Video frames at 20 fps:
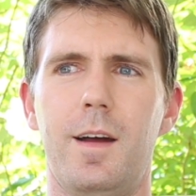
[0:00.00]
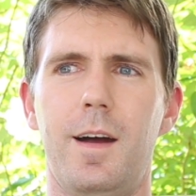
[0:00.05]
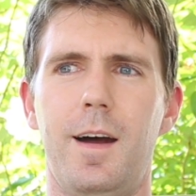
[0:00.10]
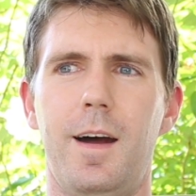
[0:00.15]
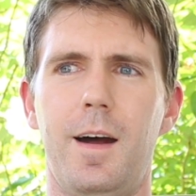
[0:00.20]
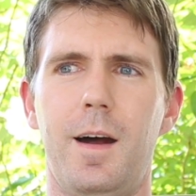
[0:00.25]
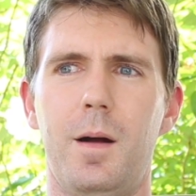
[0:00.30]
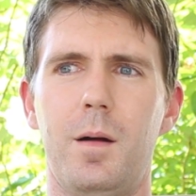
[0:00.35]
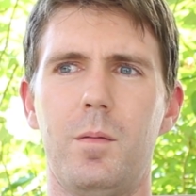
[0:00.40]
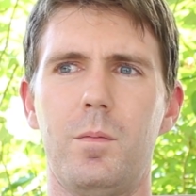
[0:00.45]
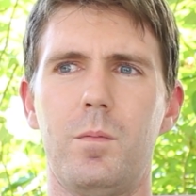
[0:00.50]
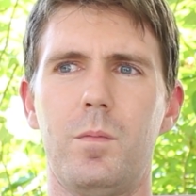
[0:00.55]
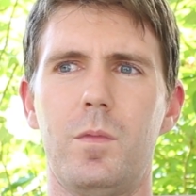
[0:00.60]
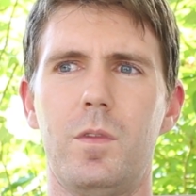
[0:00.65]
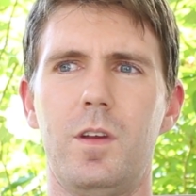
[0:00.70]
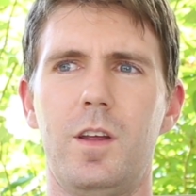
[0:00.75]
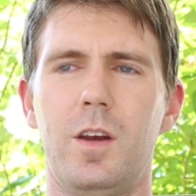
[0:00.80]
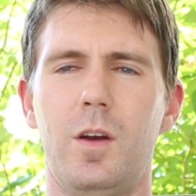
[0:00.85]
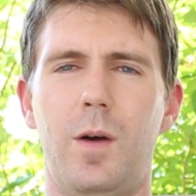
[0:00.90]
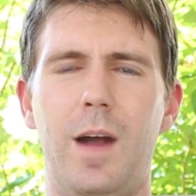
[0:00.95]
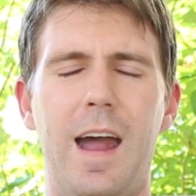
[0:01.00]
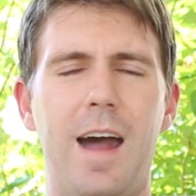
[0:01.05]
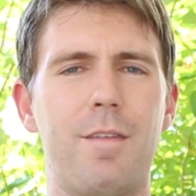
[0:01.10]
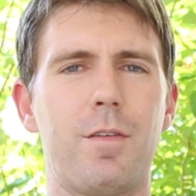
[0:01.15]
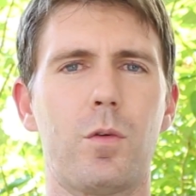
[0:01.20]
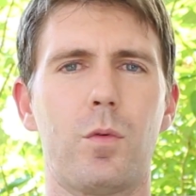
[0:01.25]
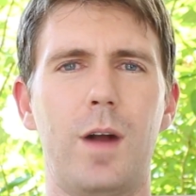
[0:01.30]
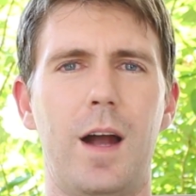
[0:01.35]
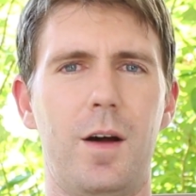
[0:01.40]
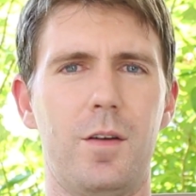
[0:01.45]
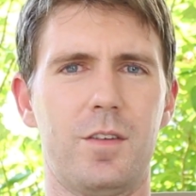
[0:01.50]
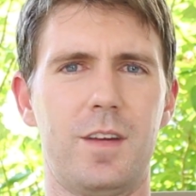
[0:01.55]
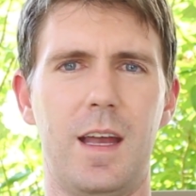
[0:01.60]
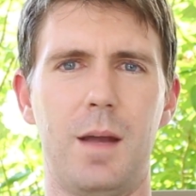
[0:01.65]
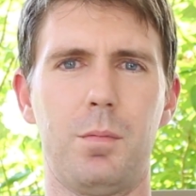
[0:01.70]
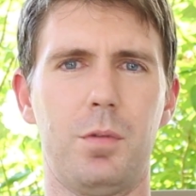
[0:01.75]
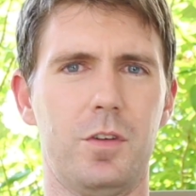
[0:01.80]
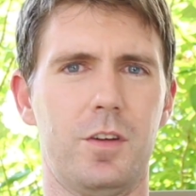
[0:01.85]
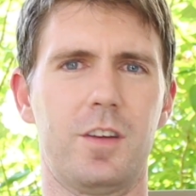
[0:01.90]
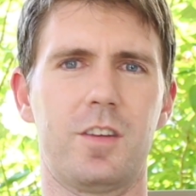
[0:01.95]
have a round
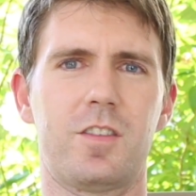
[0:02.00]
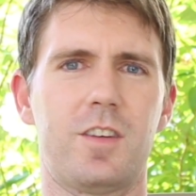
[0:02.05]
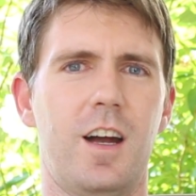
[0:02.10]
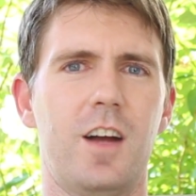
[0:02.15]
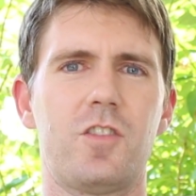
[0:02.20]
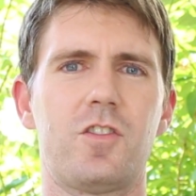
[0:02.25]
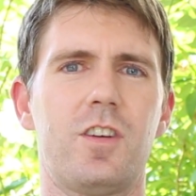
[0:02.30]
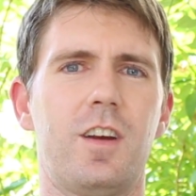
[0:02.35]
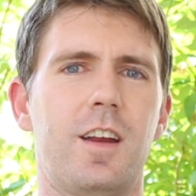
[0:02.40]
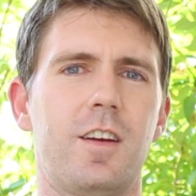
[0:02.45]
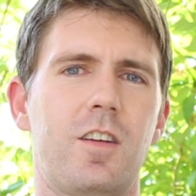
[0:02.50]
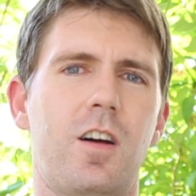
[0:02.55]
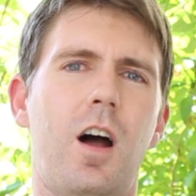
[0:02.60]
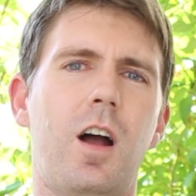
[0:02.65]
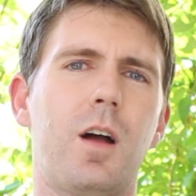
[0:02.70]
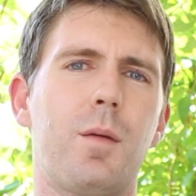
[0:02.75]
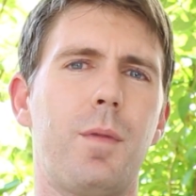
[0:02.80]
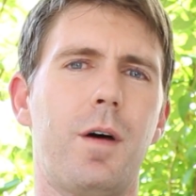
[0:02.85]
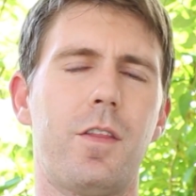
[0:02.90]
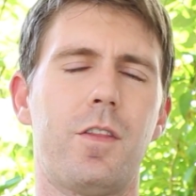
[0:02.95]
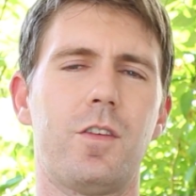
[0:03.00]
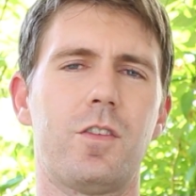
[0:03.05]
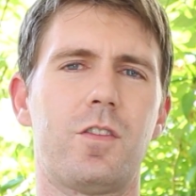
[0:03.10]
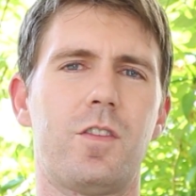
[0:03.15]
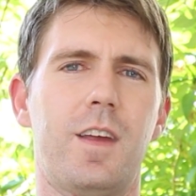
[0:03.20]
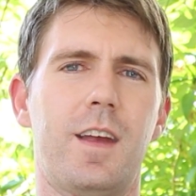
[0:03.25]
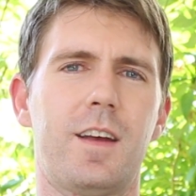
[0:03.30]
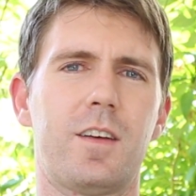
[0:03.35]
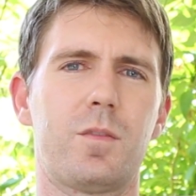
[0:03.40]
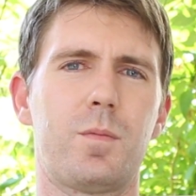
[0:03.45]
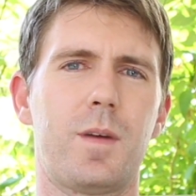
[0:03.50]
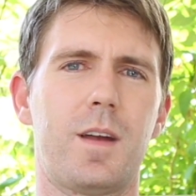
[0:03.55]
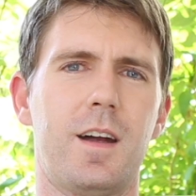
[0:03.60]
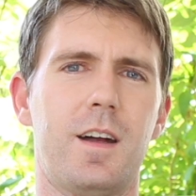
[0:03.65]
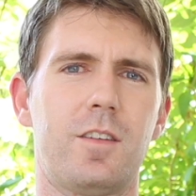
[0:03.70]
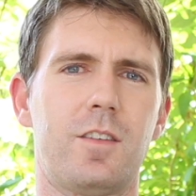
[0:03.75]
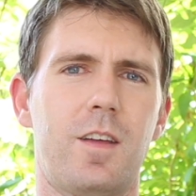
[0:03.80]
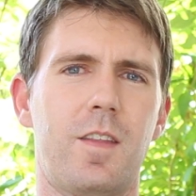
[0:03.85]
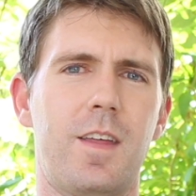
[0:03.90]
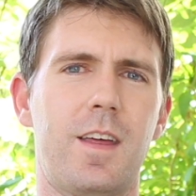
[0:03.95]
table discussion and talk about those things,
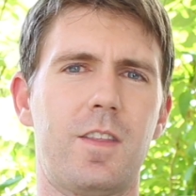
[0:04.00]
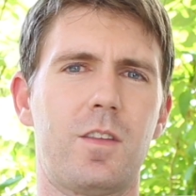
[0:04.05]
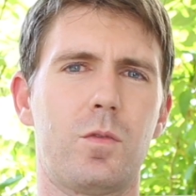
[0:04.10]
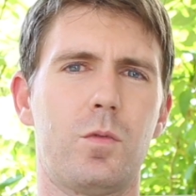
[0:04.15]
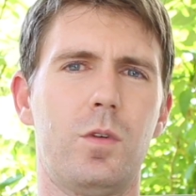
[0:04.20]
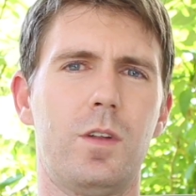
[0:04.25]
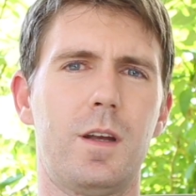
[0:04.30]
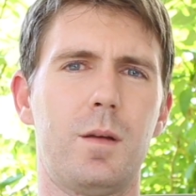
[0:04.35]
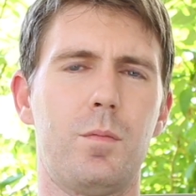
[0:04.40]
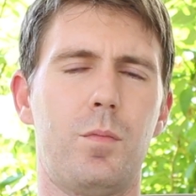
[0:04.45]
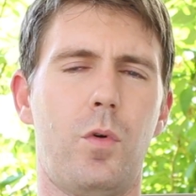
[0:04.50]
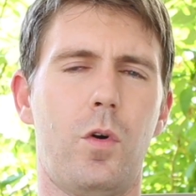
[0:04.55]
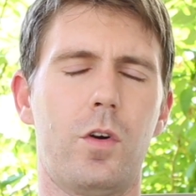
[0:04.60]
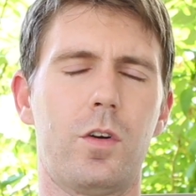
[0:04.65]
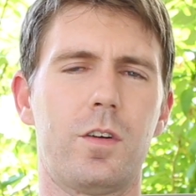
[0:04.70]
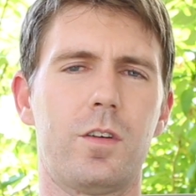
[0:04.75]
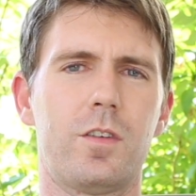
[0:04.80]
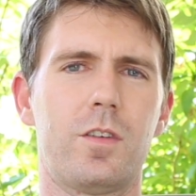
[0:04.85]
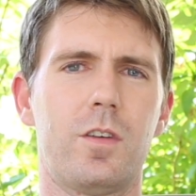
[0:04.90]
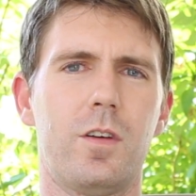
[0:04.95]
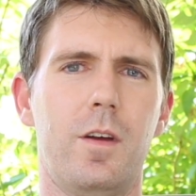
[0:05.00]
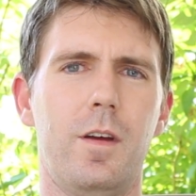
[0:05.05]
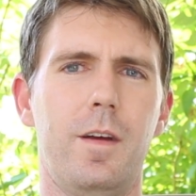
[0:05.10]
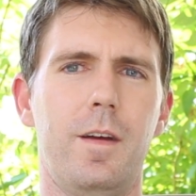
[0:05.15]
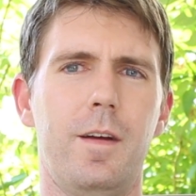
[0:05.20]
because I think they're really important.